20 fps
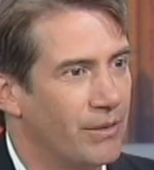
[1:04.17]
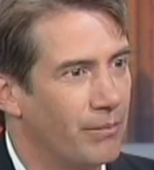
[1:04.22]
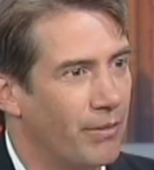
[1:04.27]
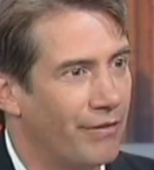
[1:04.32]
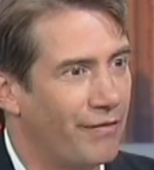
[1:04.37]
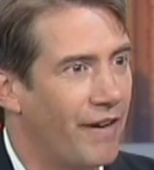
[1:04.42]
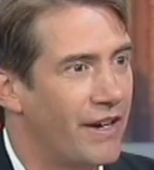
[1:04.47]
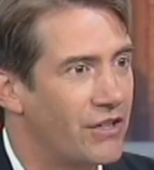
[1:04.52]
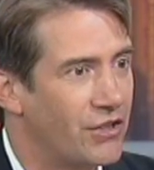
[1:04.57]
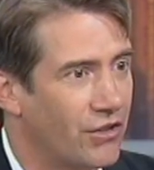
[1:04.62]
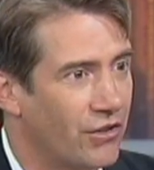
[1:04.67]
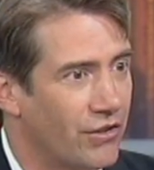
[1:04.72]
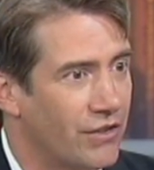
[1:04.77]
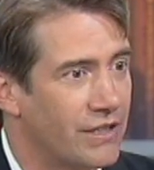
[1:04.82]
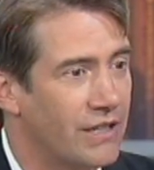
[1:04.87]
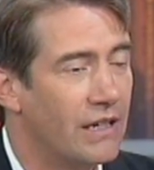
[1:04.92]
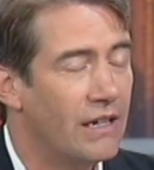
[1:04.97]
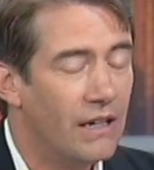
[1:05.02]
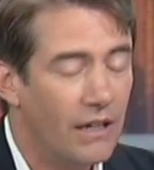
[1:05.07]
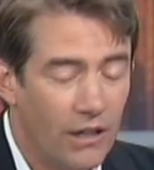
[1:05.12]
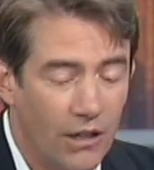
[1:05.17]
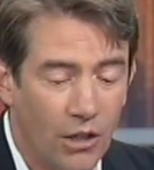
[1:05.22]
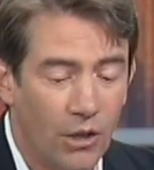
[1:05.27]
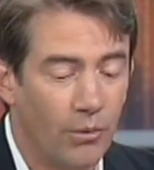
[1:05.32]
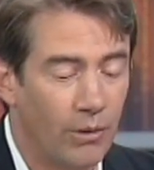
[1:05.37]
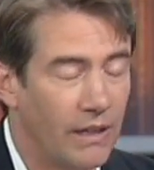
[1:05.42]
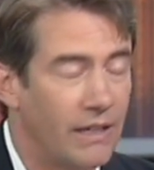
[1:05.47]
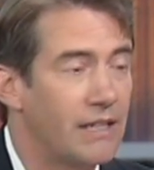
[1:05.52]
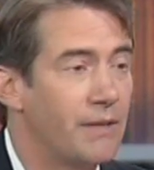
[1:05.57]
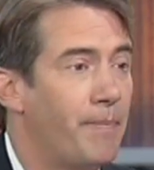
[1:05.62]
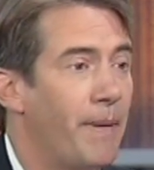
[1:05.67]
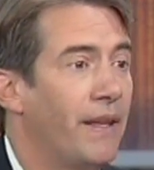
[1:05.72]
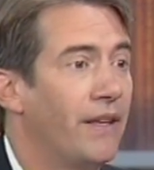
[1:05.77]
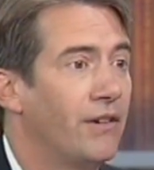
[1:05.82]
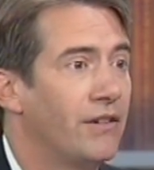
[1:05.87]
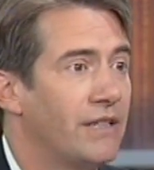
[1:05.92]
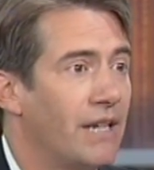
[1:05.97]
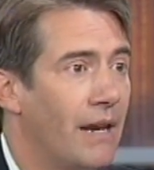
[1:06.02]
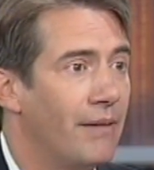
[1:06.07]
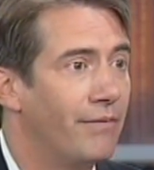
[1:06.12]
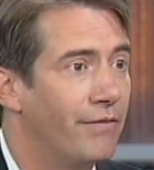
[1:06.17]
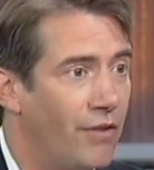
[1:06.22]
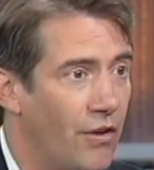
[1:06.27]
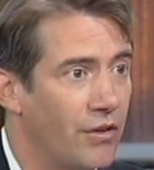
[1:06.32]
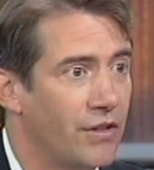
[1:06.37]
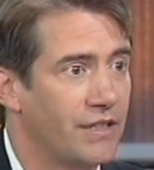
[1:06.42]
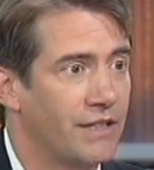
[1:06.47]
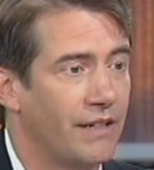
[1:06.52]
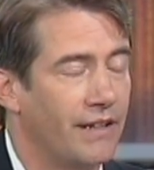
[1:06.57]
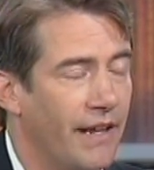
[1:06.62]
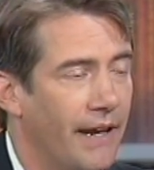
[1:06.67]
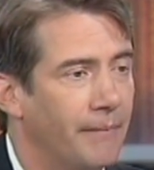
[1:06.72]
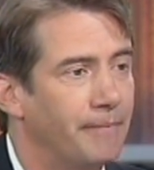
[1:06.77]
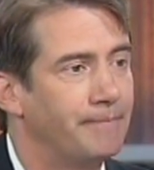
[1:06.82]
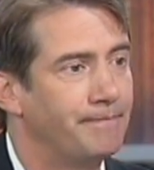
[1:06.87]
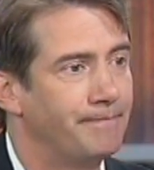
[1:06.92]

and professionals who really spend their time focused on that.